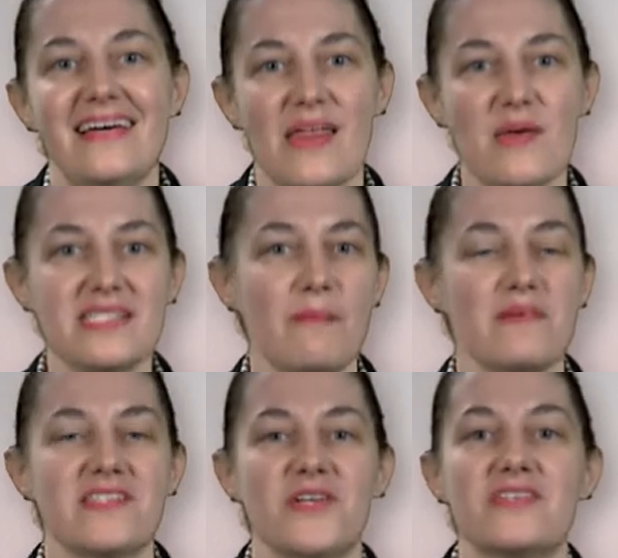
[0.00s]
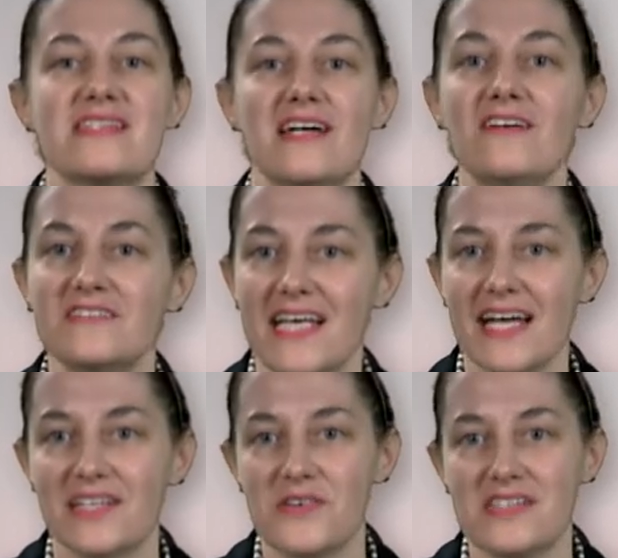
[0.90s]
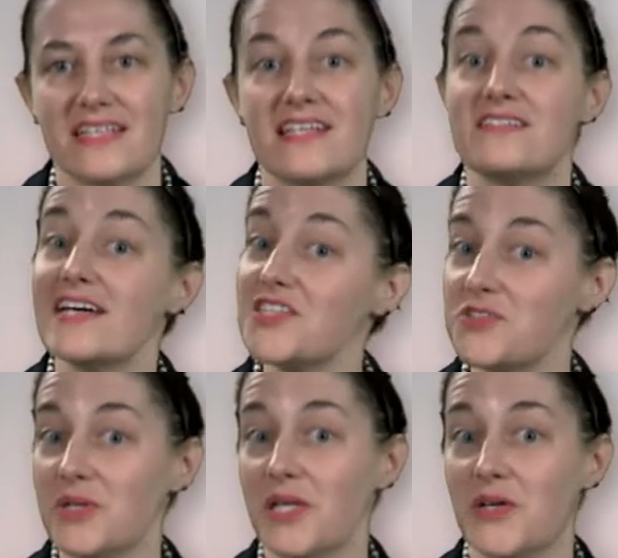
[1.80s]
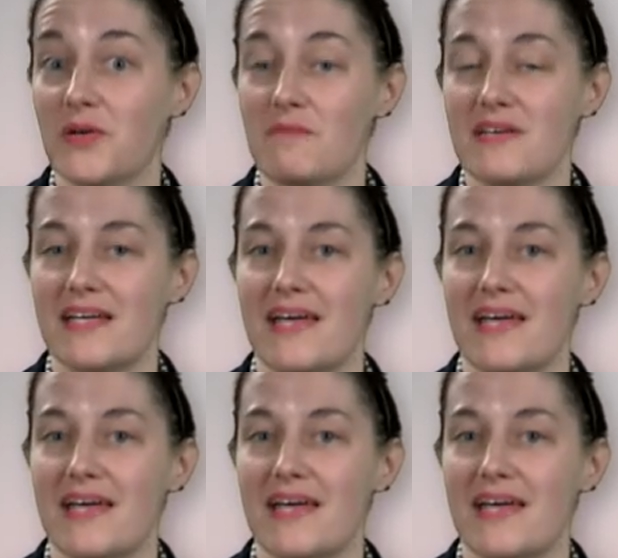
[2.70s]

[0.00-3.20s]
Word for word: In this episode, self-diagnosing industrial equipment